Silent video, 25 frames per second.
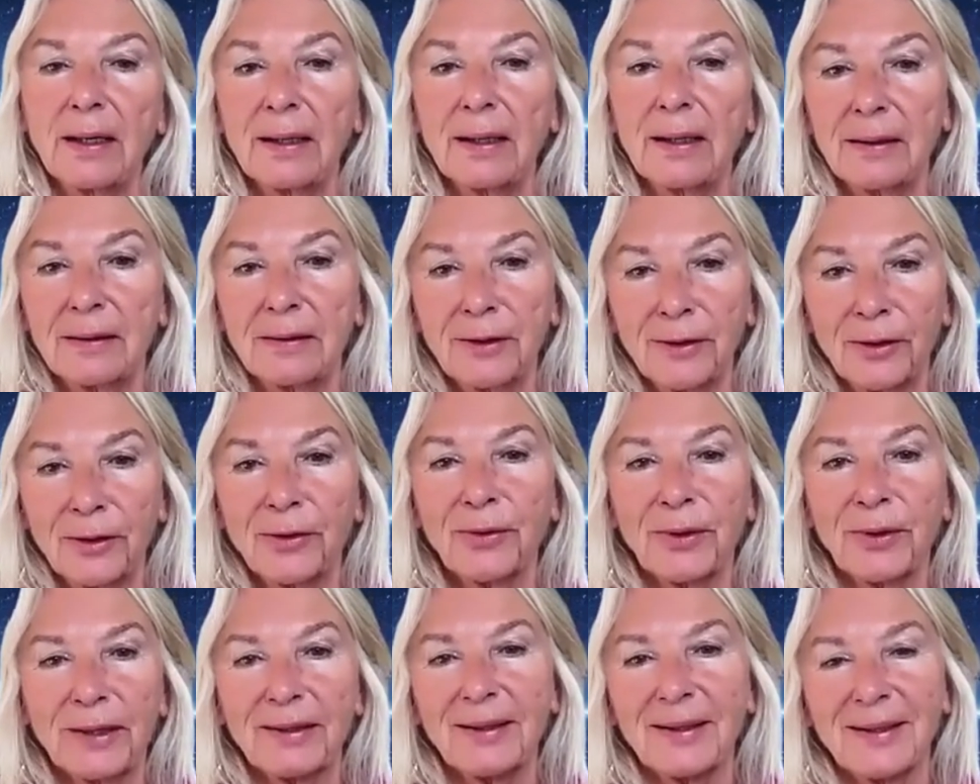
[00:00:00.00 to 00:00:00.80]

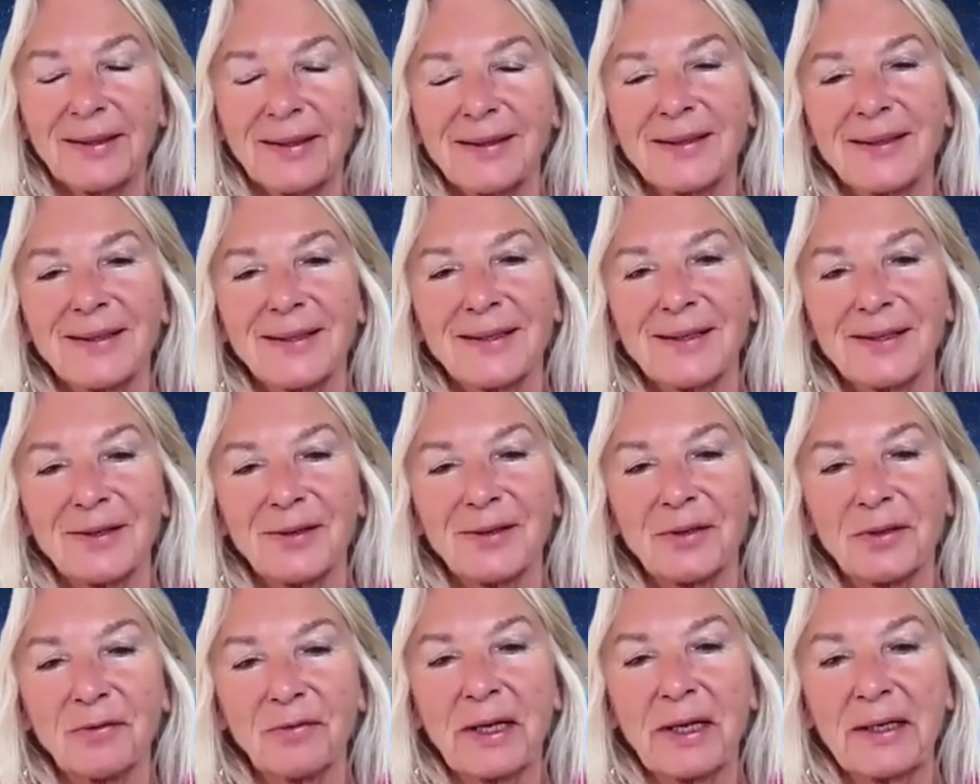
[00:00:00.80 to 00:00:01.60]
And
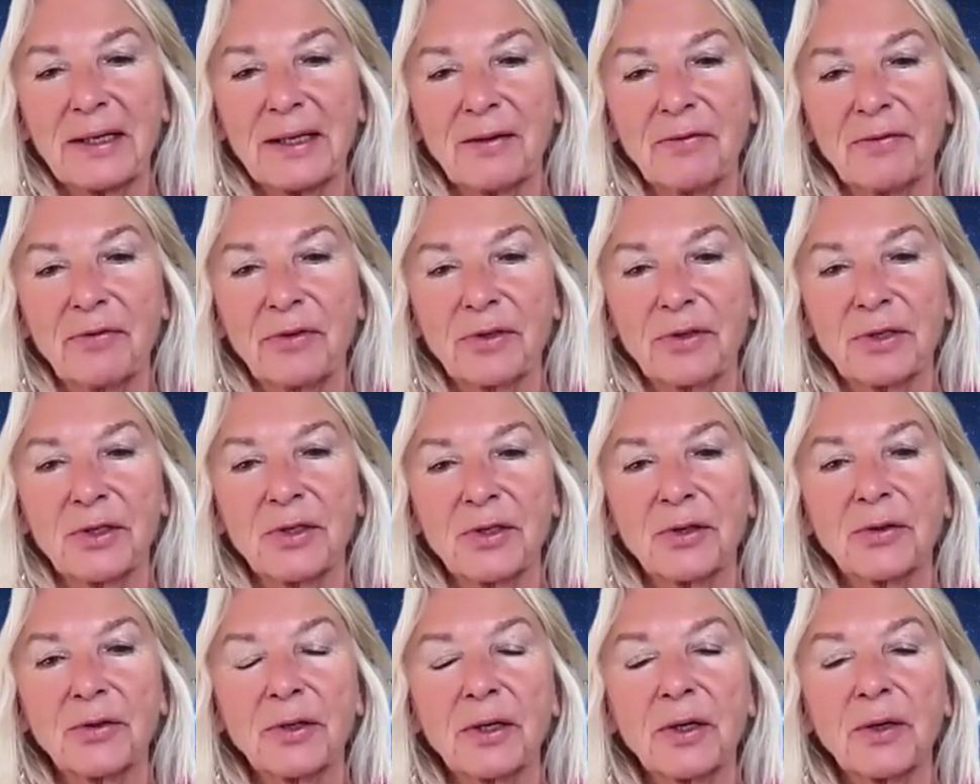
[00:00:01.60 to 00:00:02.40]
sort of like if you're
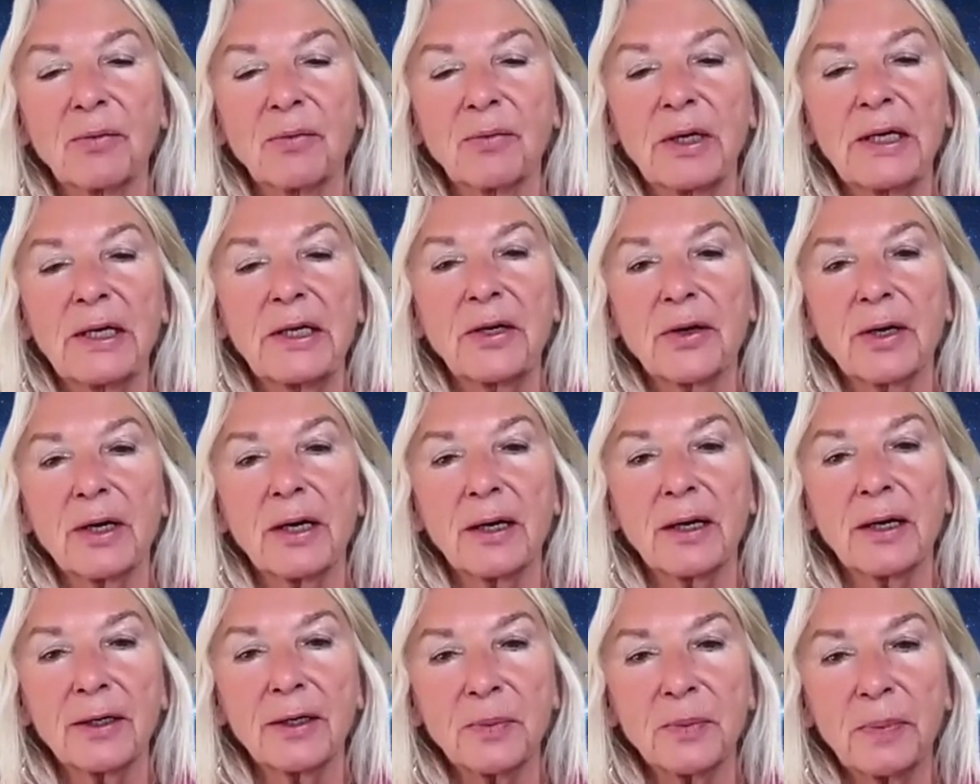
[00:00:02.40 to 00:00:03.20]
storing away your
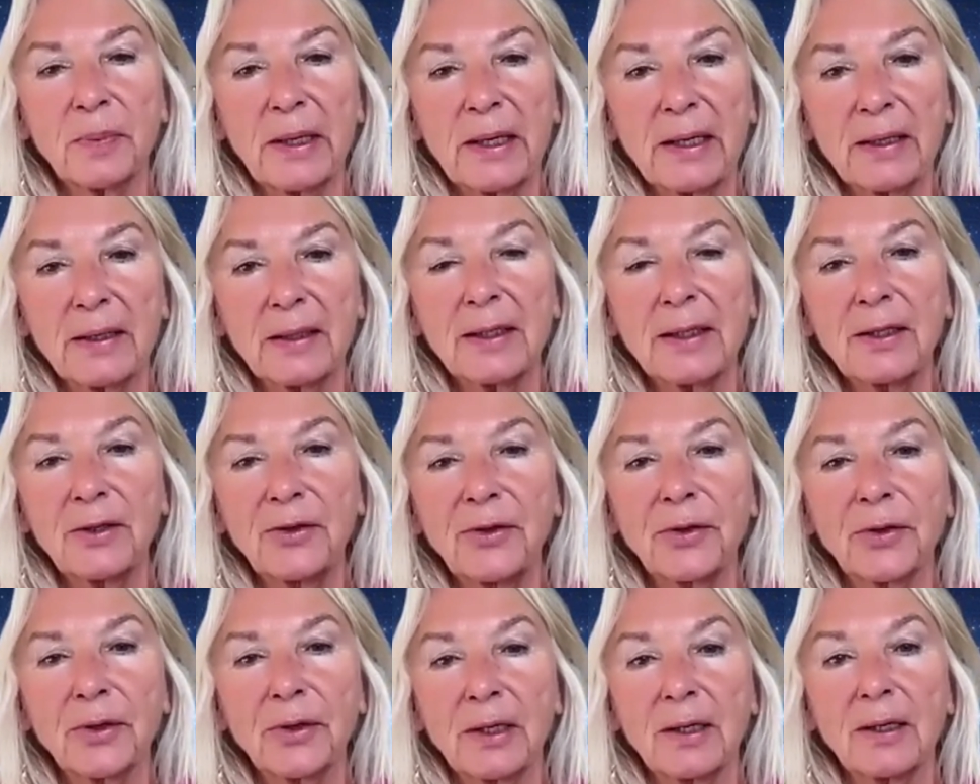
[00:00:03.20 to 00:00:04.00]
heart pain
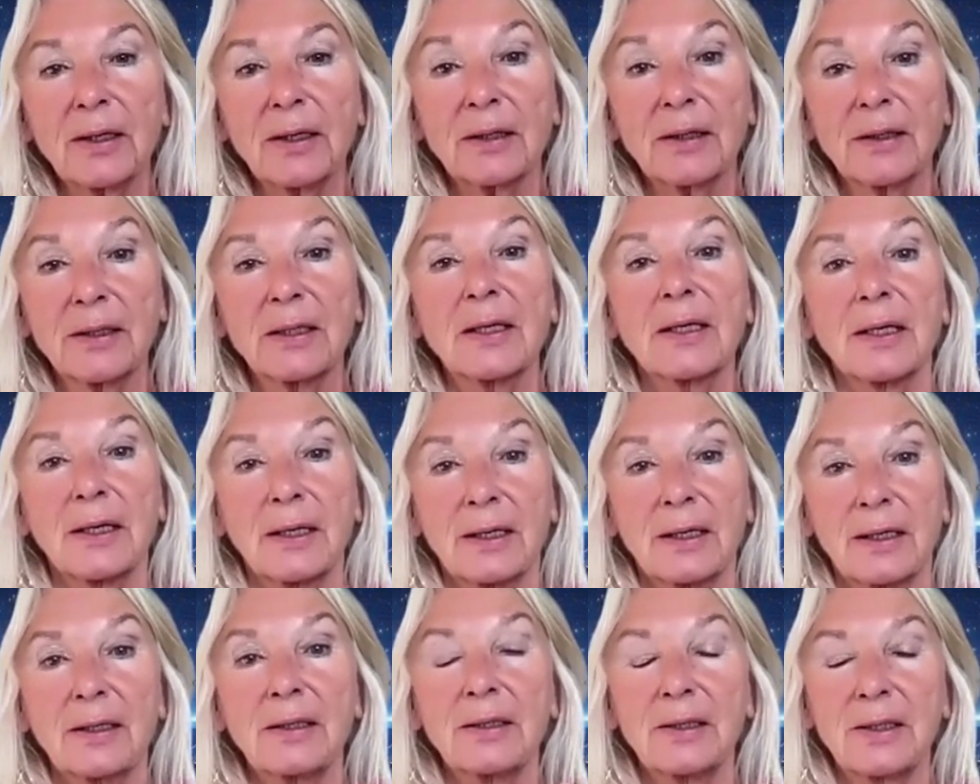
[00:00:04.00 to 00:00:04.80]
in your heart,
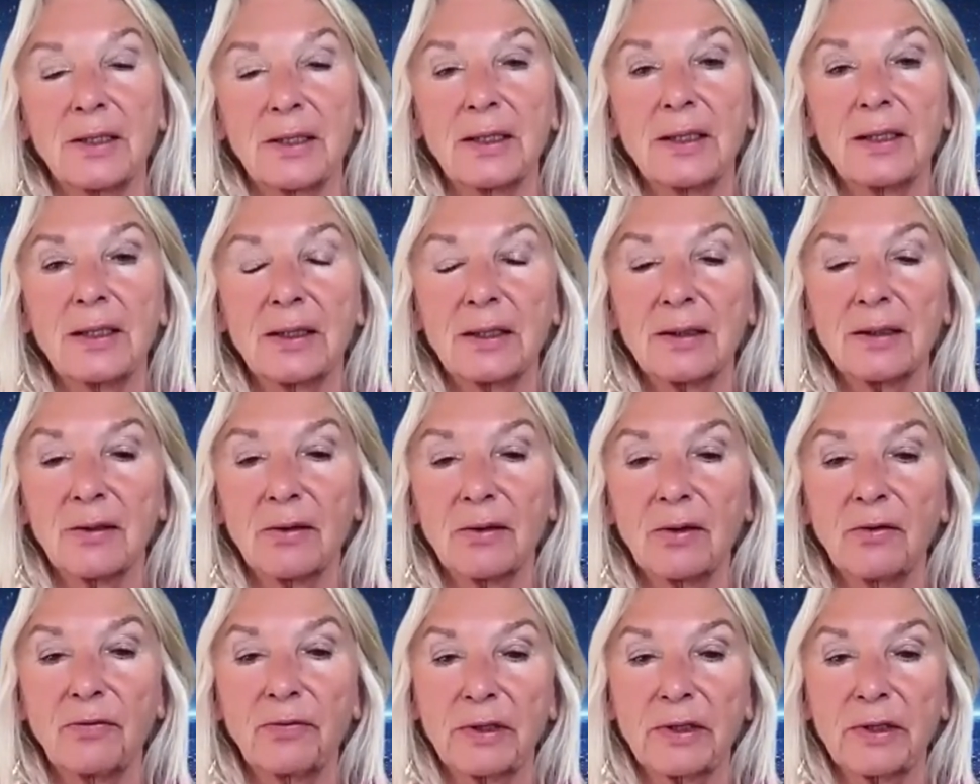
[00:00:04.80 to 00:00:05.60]
indeed,
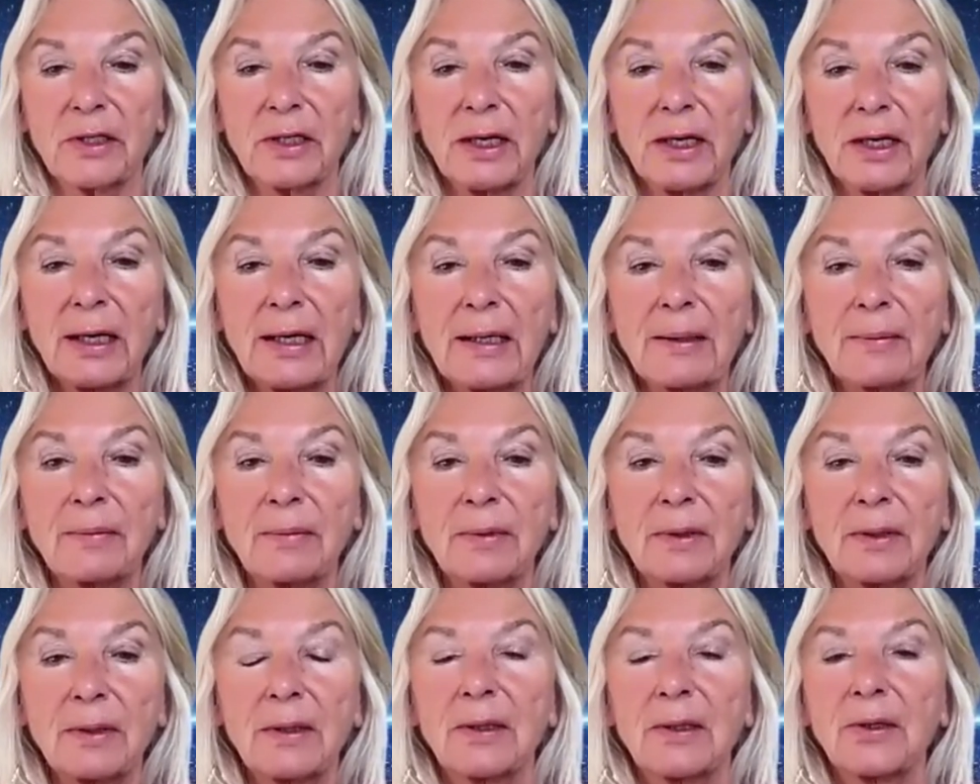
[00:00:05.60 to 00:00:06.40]
over
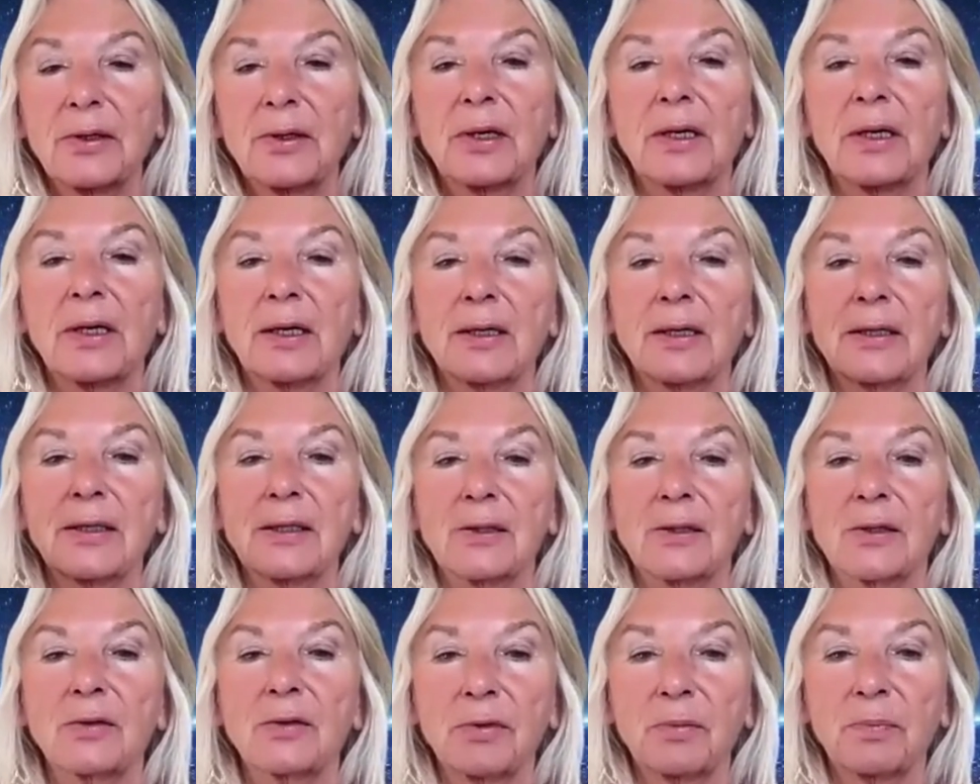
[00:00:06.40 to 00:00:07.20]
time, your heart
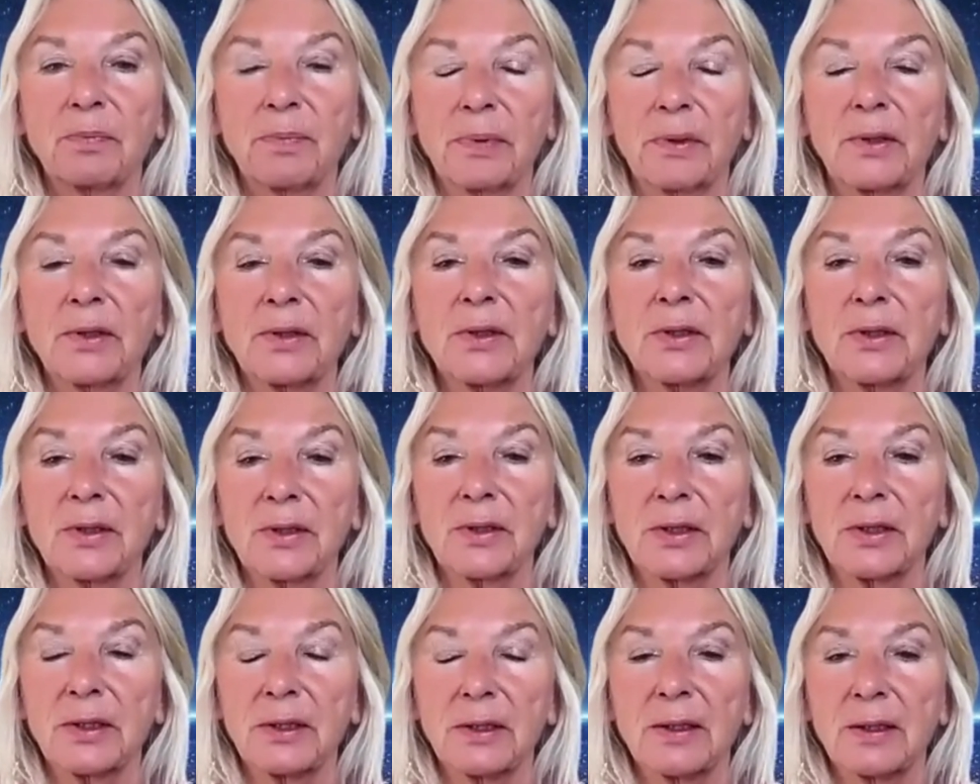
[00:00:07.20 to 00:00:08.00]
is
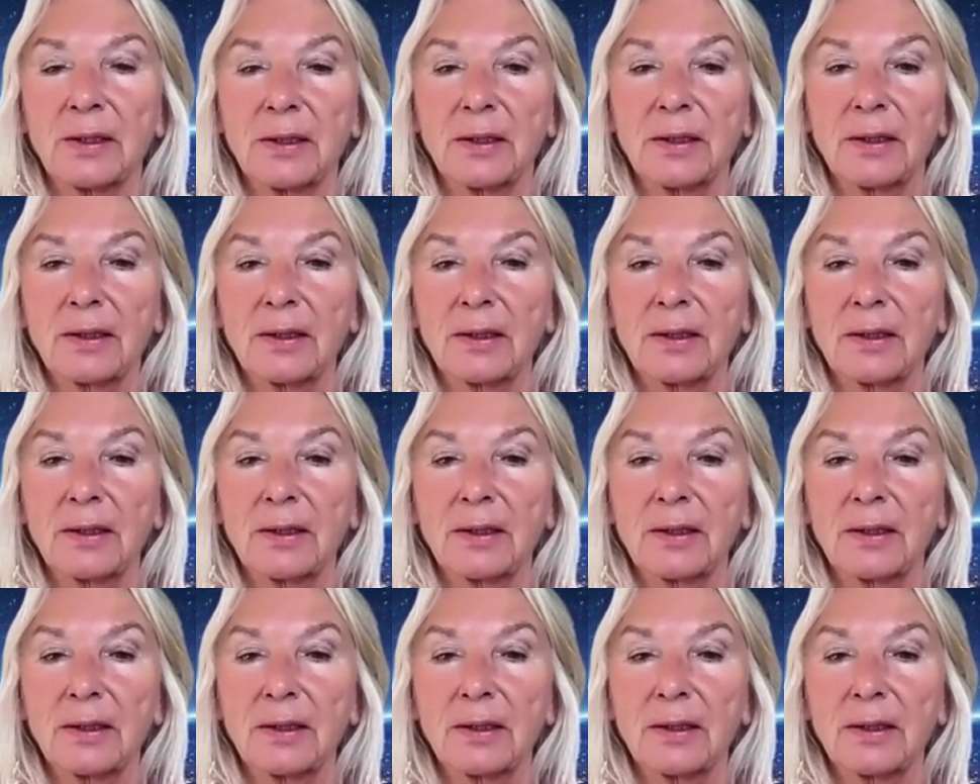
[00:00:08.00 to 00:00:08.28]
overburdened.